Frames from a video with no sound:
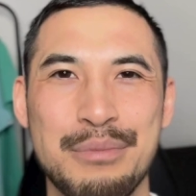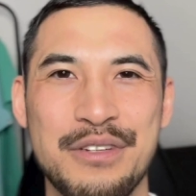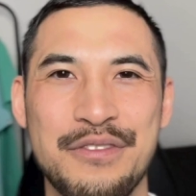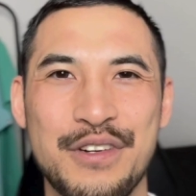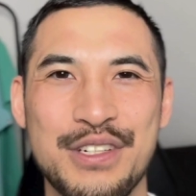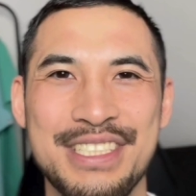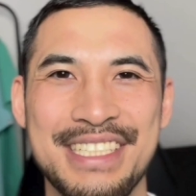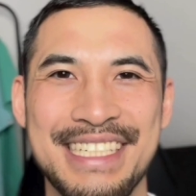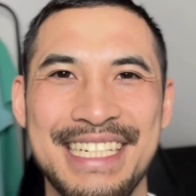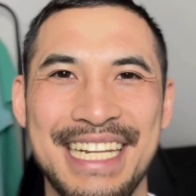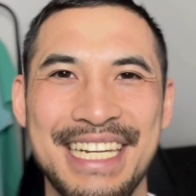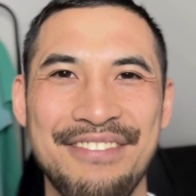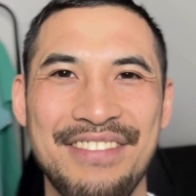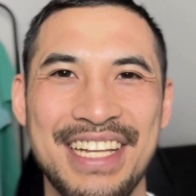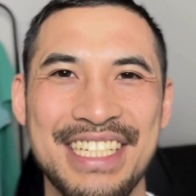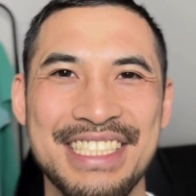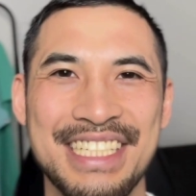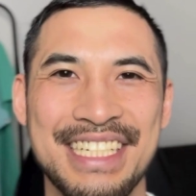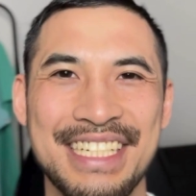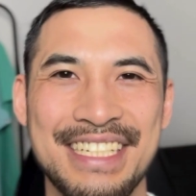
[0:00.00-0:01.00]
preferred sedative
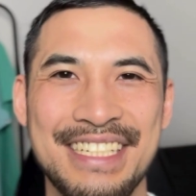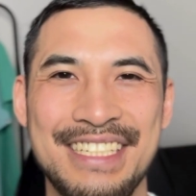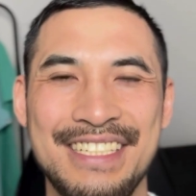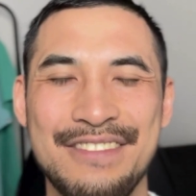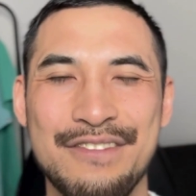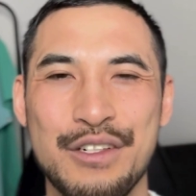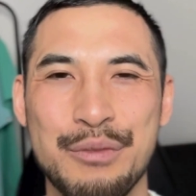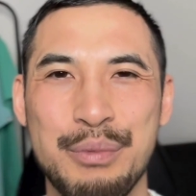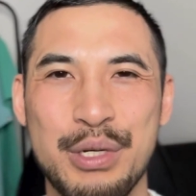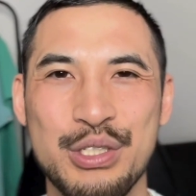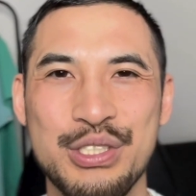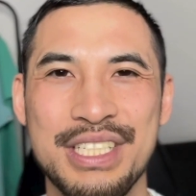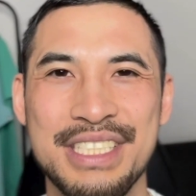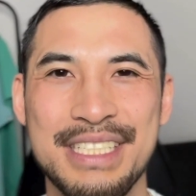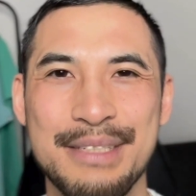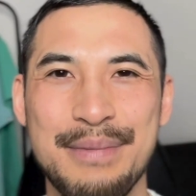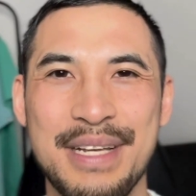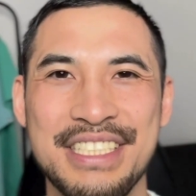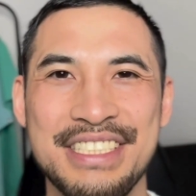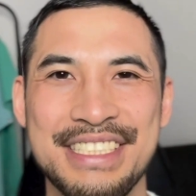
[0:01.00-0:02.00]
agent for
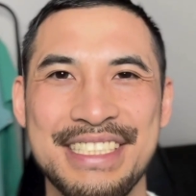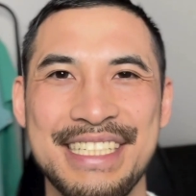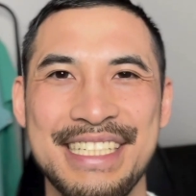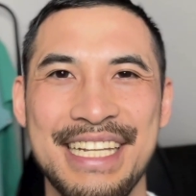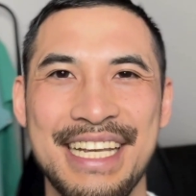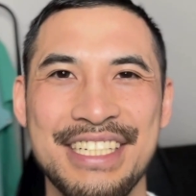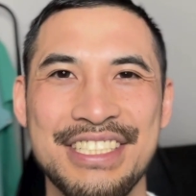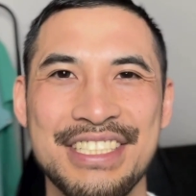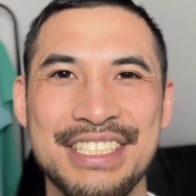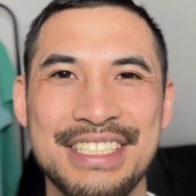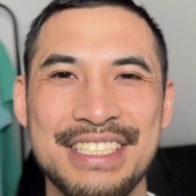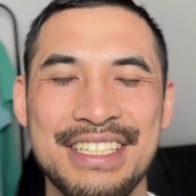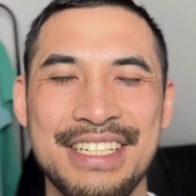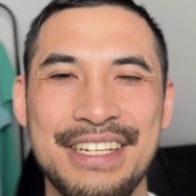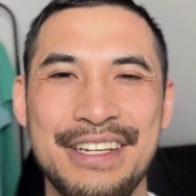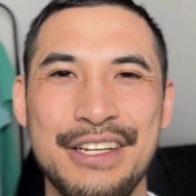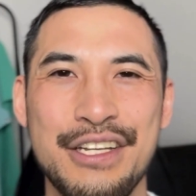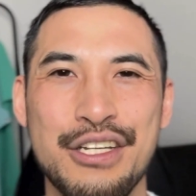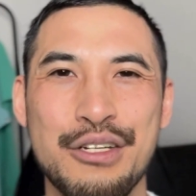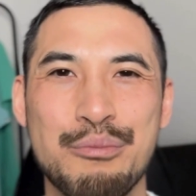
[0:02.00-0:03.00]
post-intubation sedation,
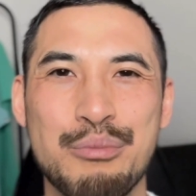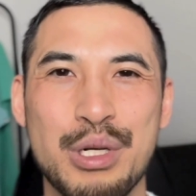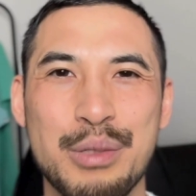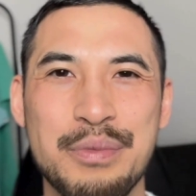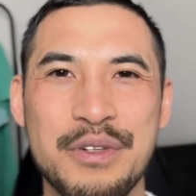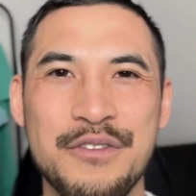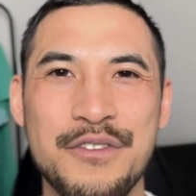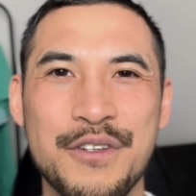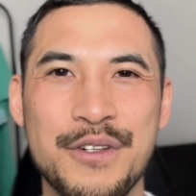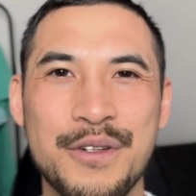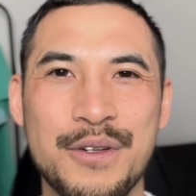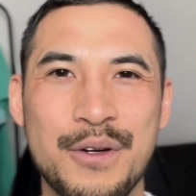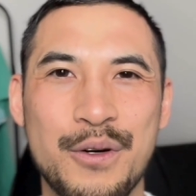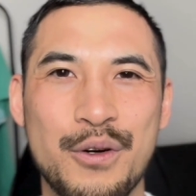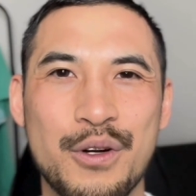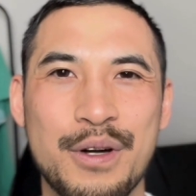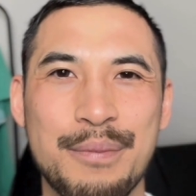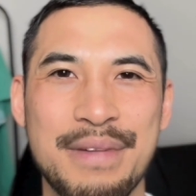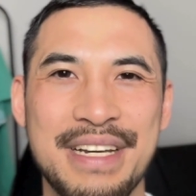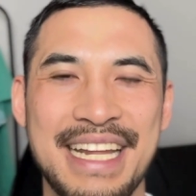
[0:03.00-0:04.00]
propofol
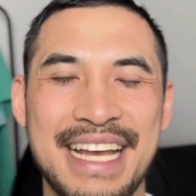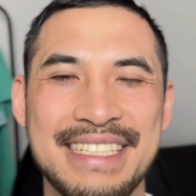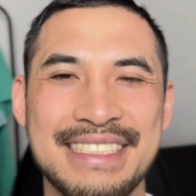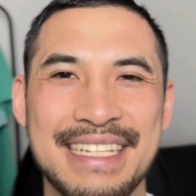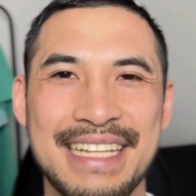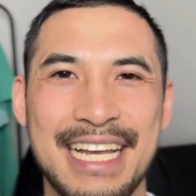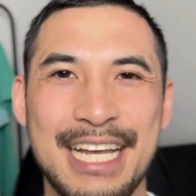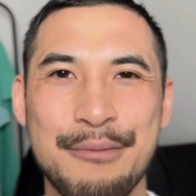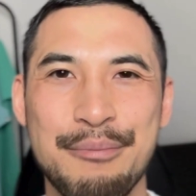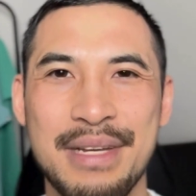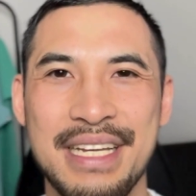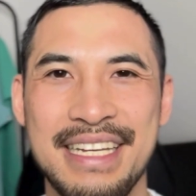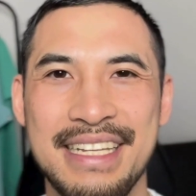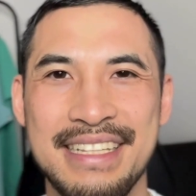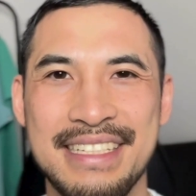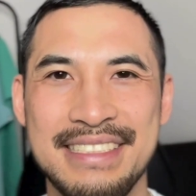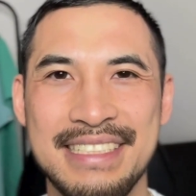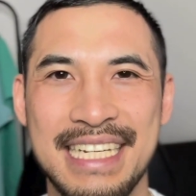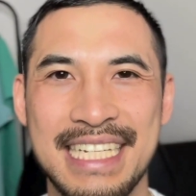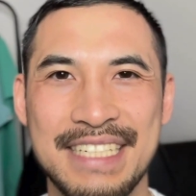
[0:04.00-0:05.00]
or midazolam
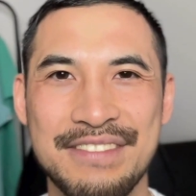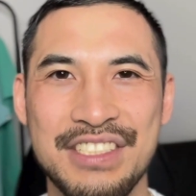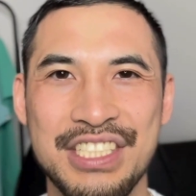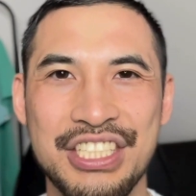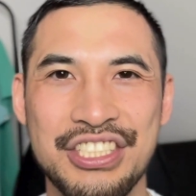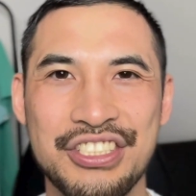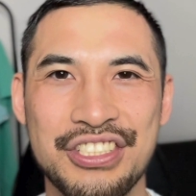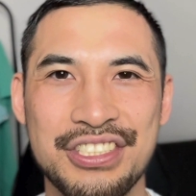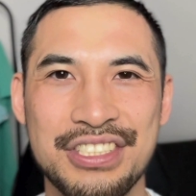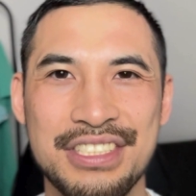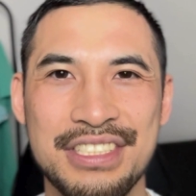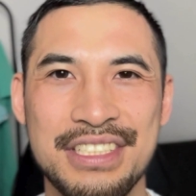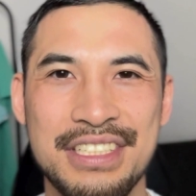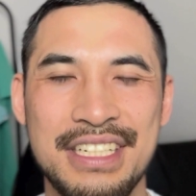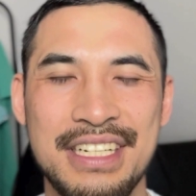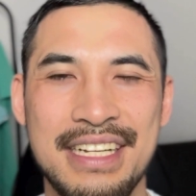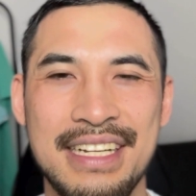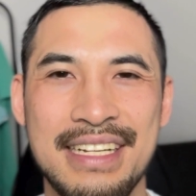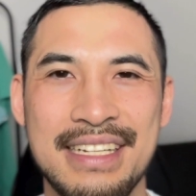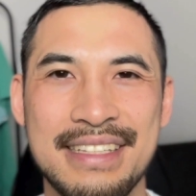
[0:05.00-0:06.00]
in the setting of seizures?
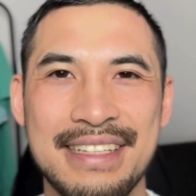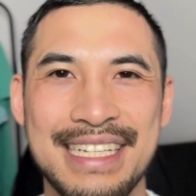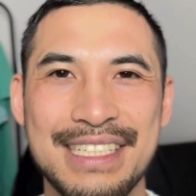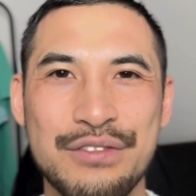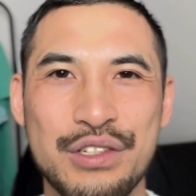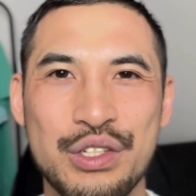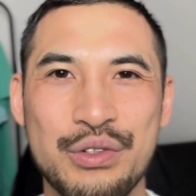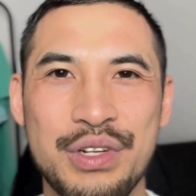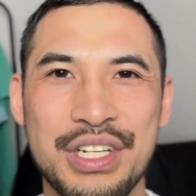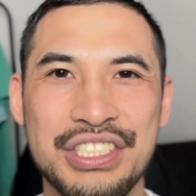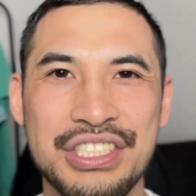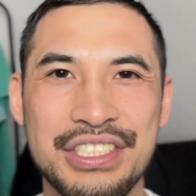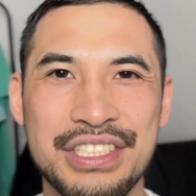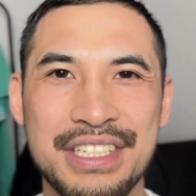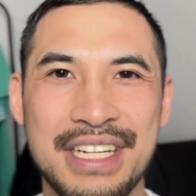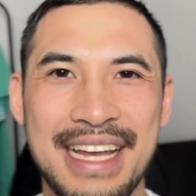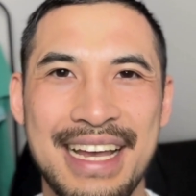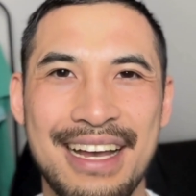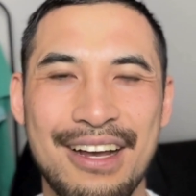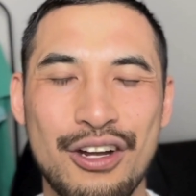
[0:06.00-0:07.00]
Thanks for the
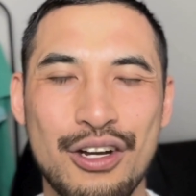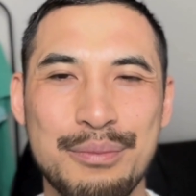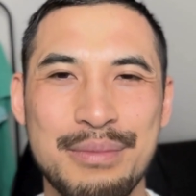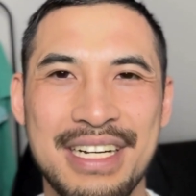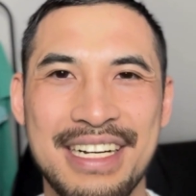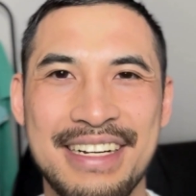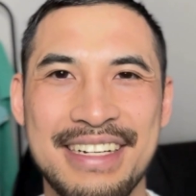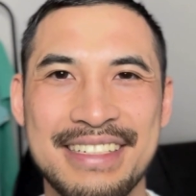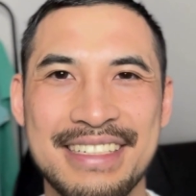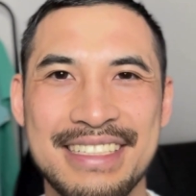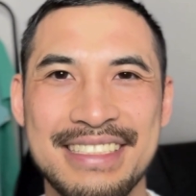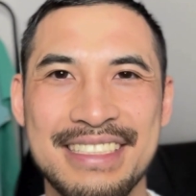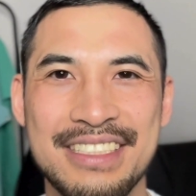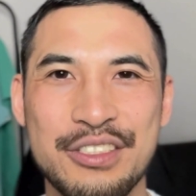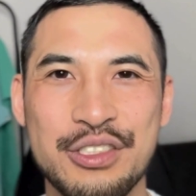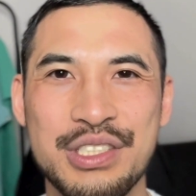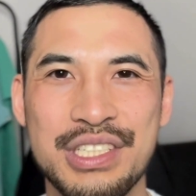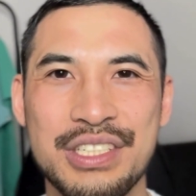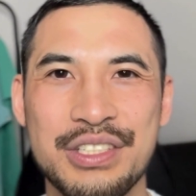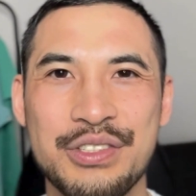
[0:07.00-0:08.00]
question at
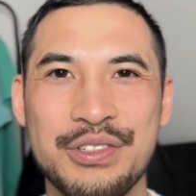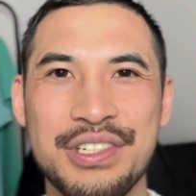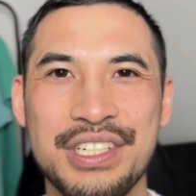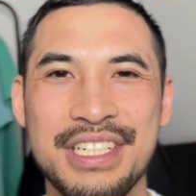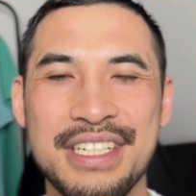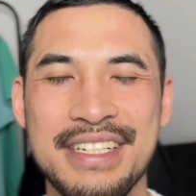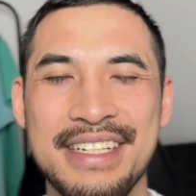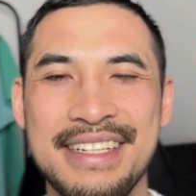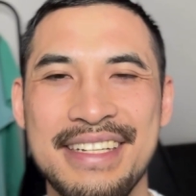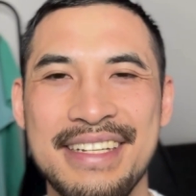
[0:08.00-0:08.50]
rmahan003.